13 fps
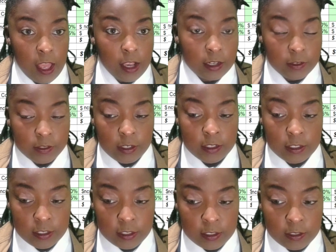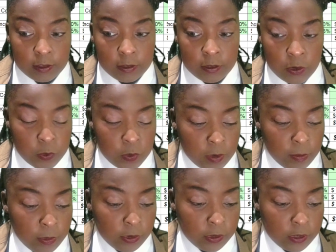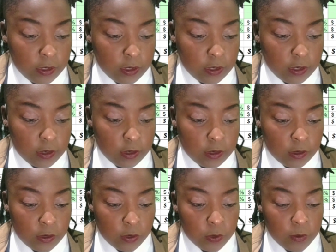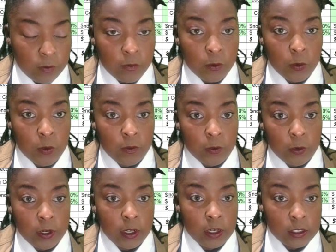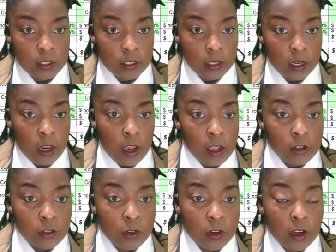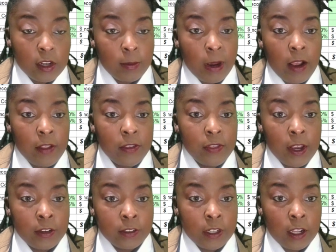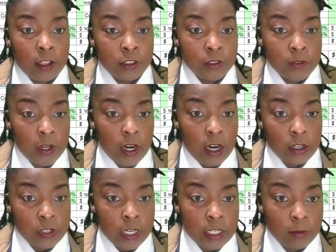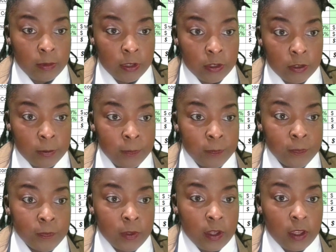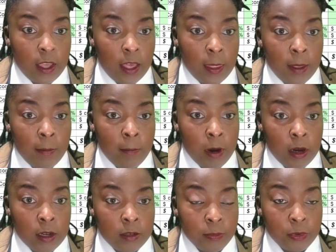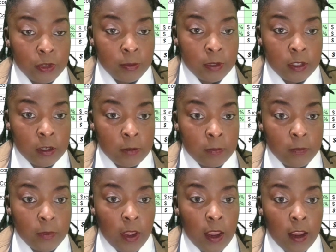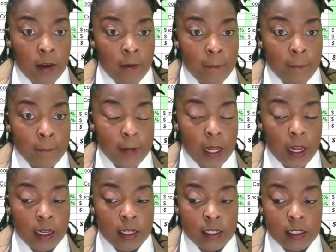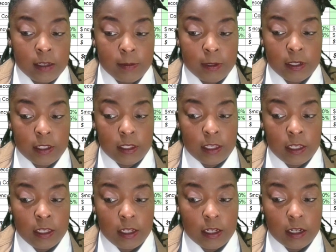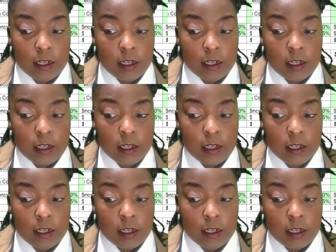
So it's like, this is a low number. 10,04490. It's going to cost about $100,000 for the contract to build. And then bond premium, I typically think